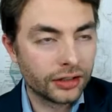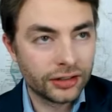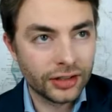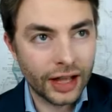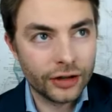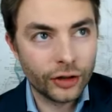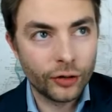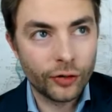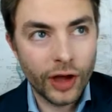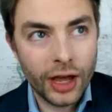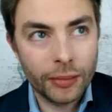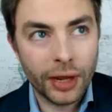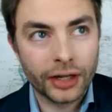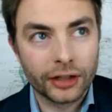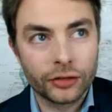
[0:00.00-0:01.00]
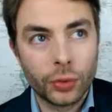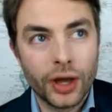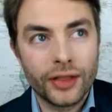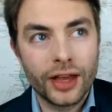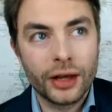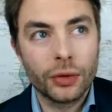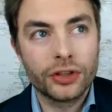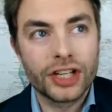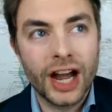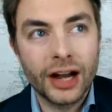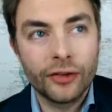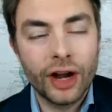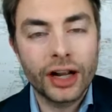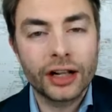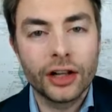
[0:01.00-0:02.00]
Cassandra Fairbanks, where they were
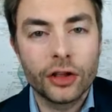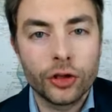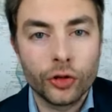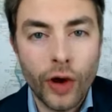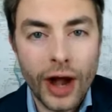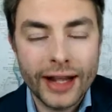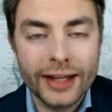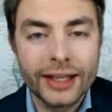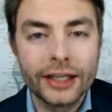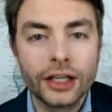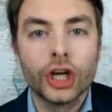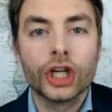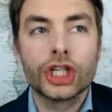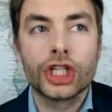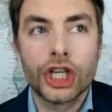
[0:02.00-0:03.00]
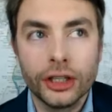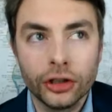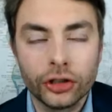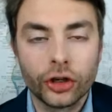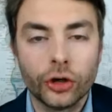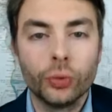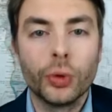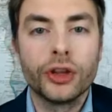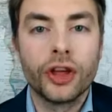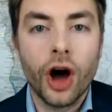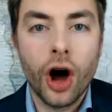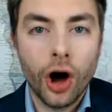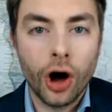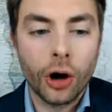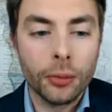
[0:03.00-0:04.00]
directly threatening her children
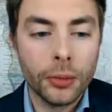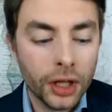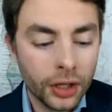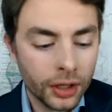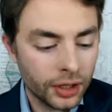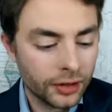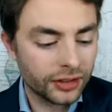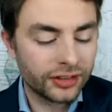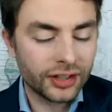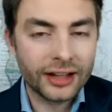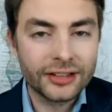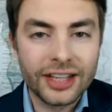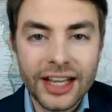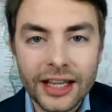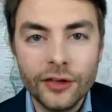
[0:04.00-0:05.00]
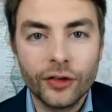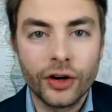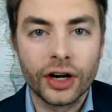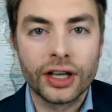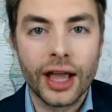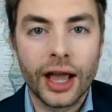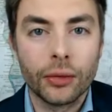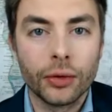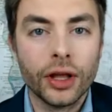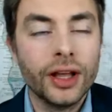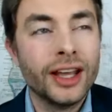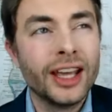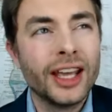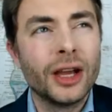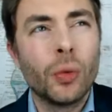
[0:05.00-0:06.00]
with harm. This Antifa account,
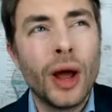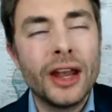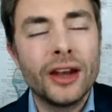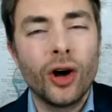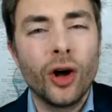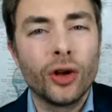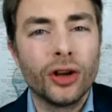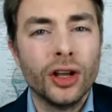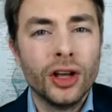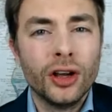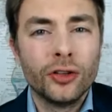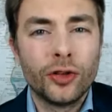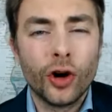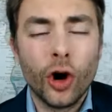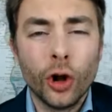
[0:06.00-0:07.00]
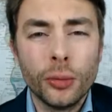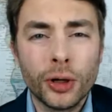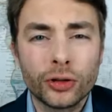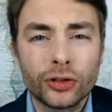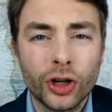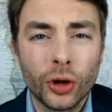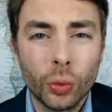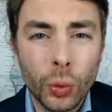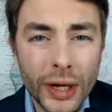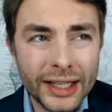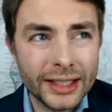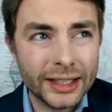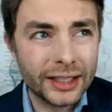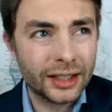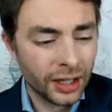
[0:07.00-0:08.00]
it went on for almost a
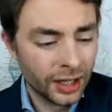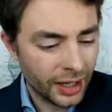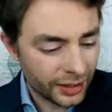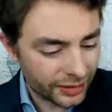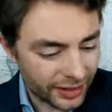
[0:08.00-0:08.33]
week,